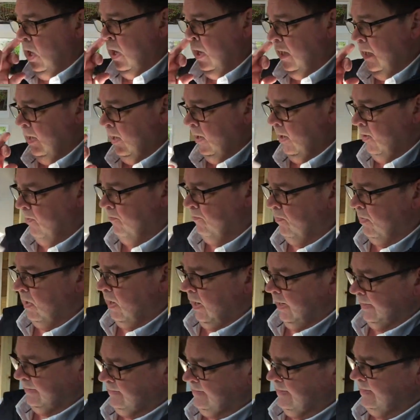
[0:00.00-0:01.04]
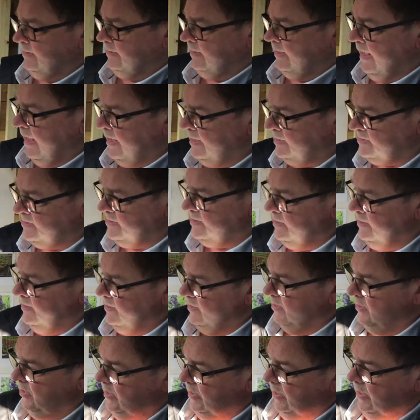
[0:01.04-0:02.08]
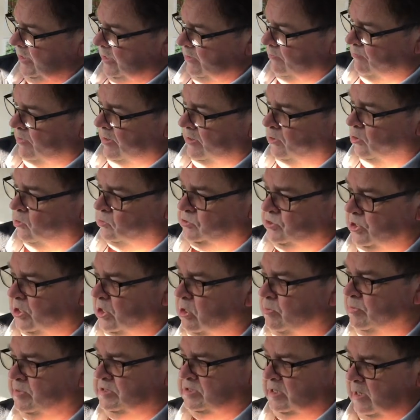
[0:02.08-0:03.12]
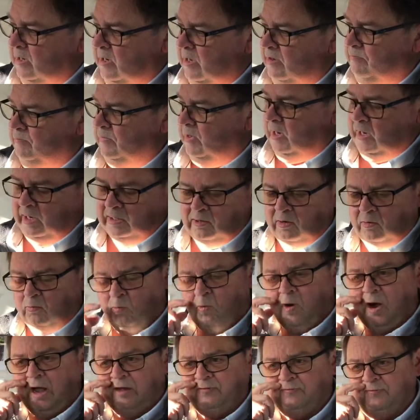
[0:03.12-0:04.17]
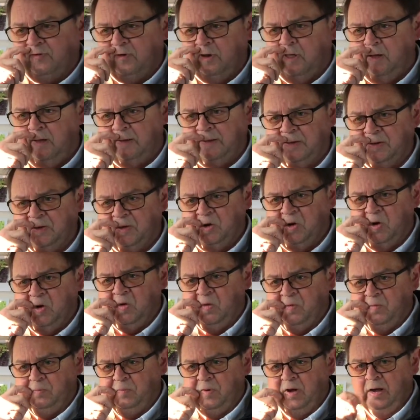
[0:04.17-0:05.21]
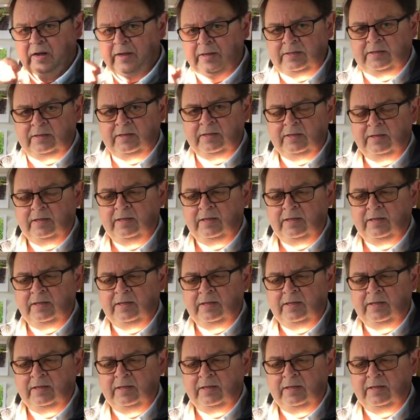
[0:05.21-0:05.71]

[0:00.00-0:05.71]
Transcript: I did get, around October time, I got whitefly on my